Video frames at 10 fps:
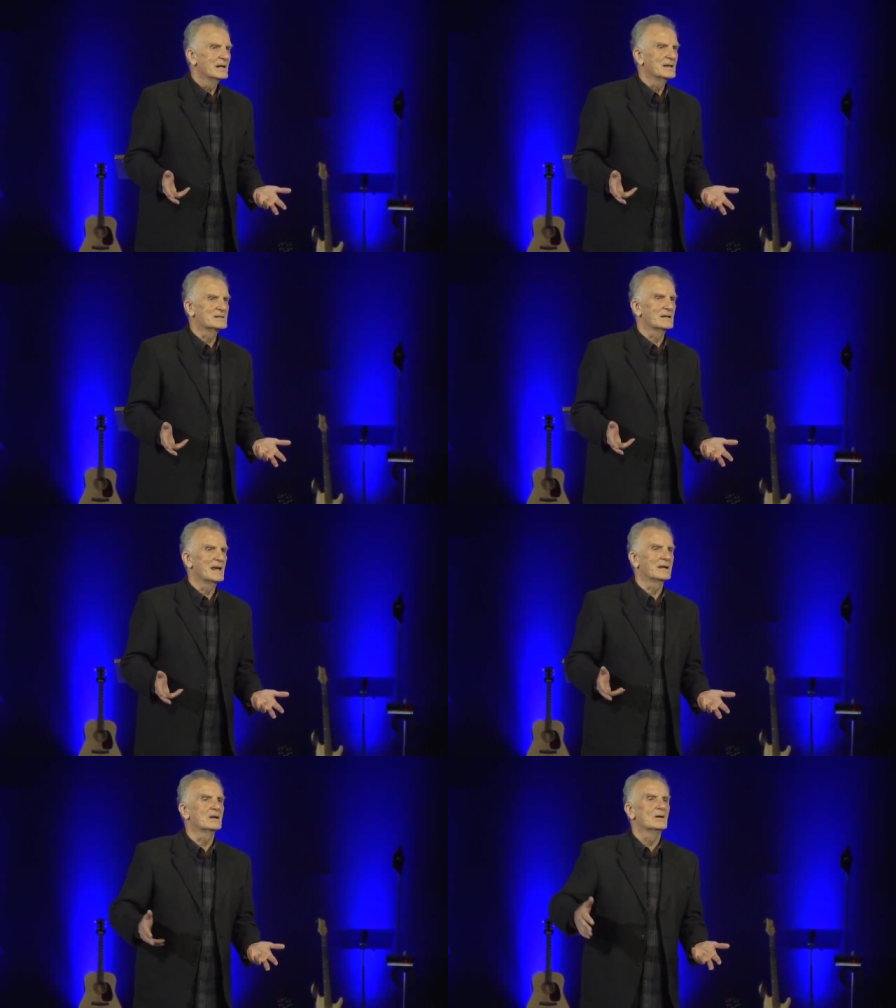is
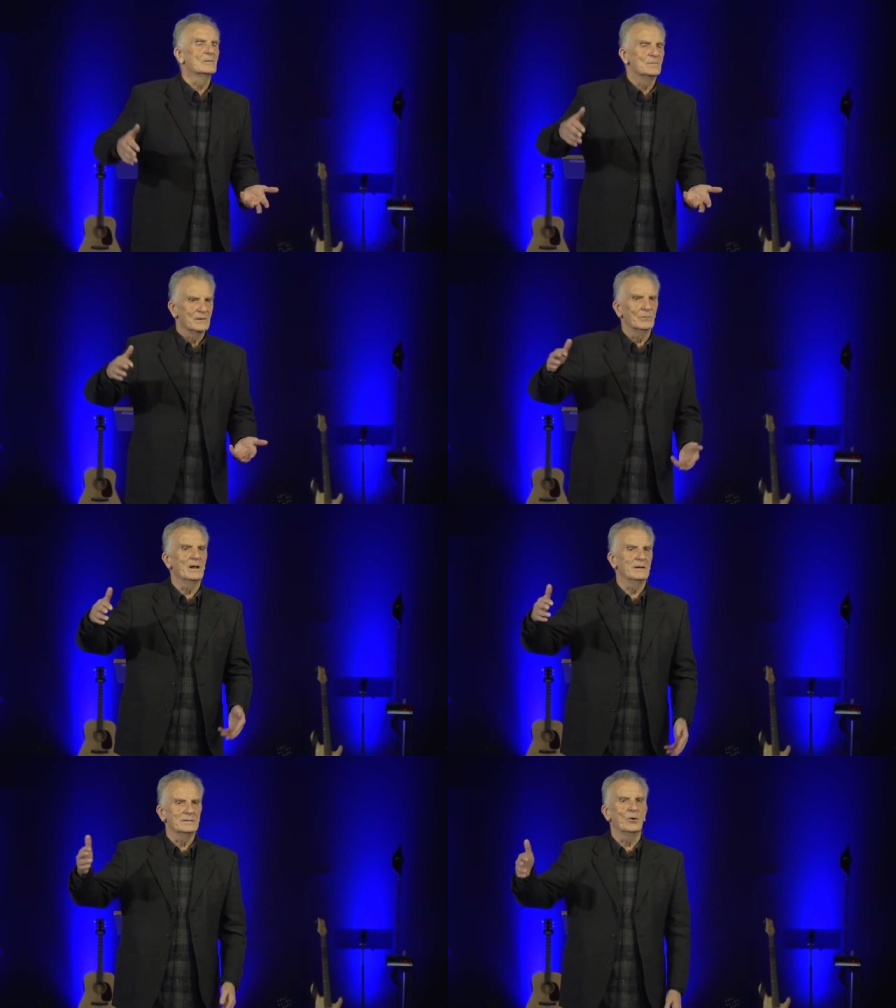like,
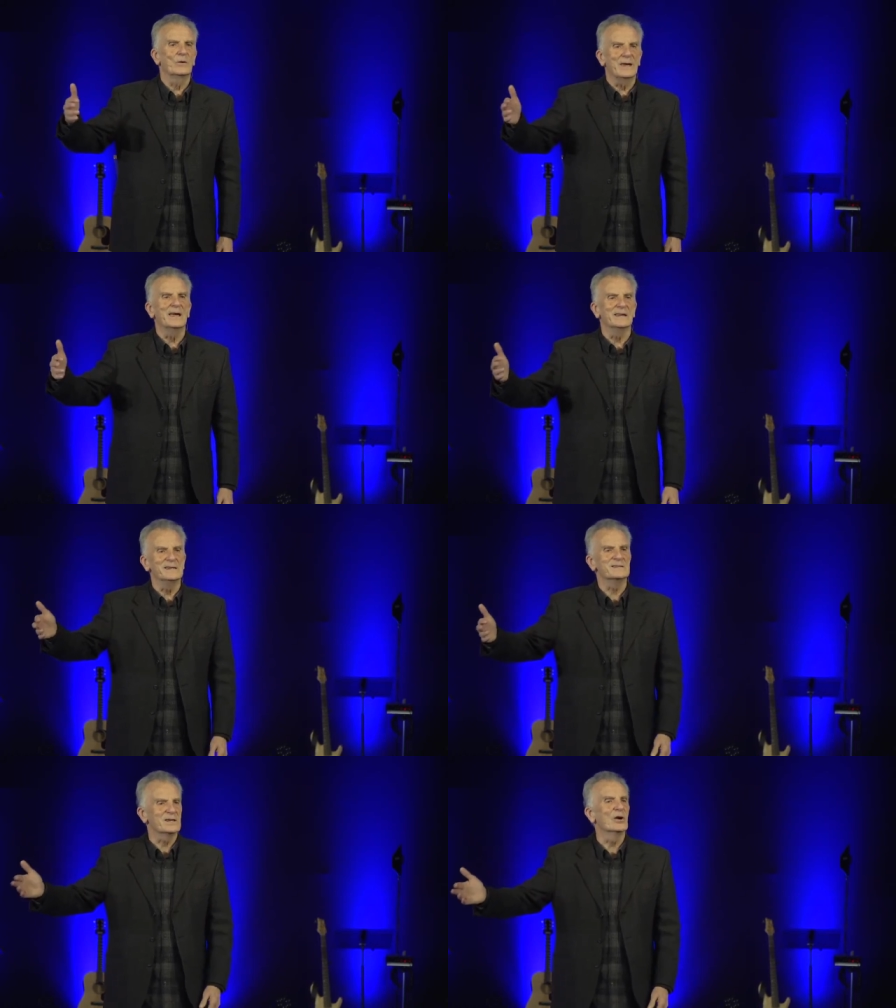well, okay,
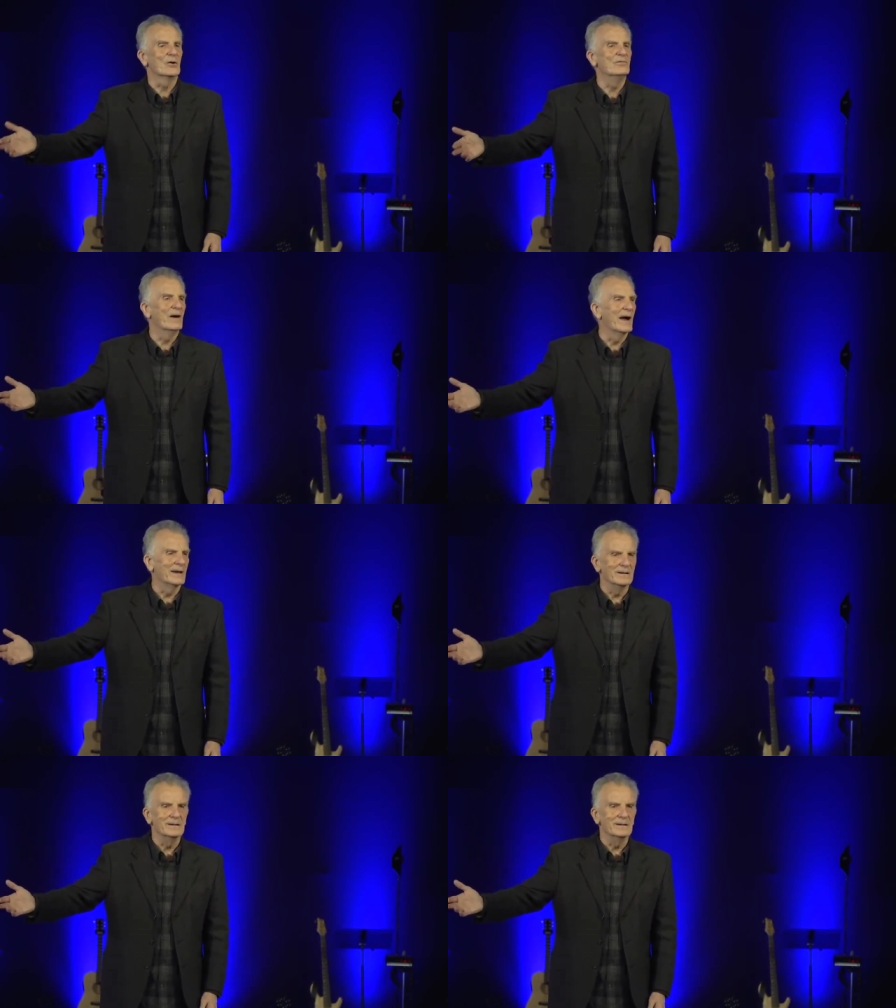he's here, fine.